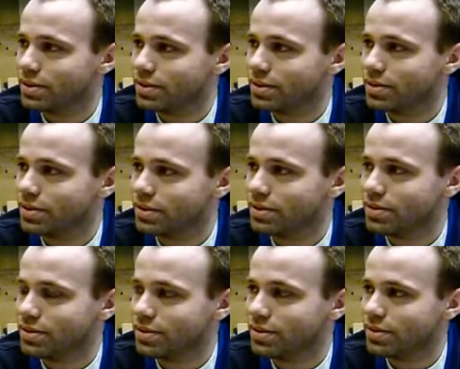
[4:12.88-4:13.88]

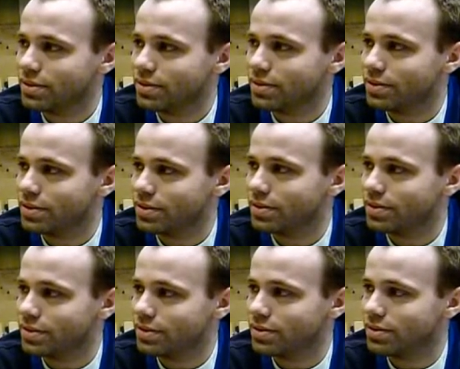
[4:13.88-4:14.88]

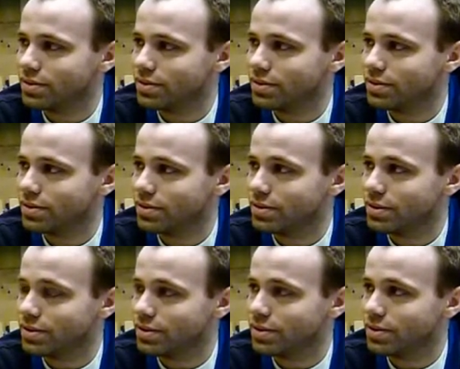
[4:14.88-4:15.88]

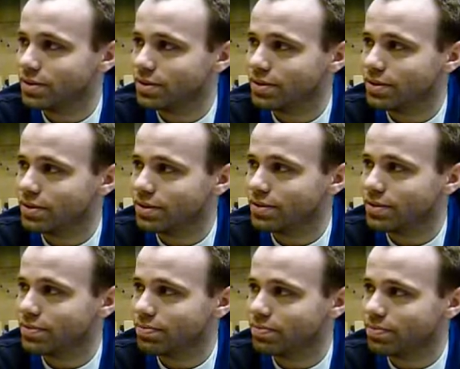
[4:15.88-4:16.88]

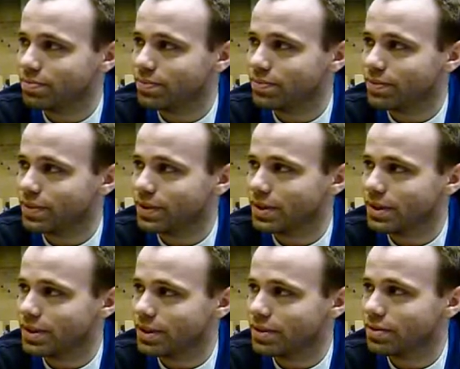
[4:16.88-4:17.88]

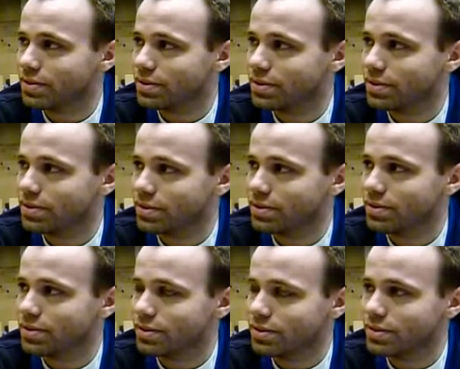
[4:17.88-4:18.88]

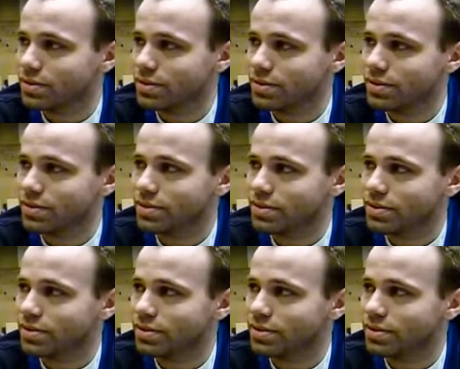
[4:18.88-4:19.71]
The person shown says nothing.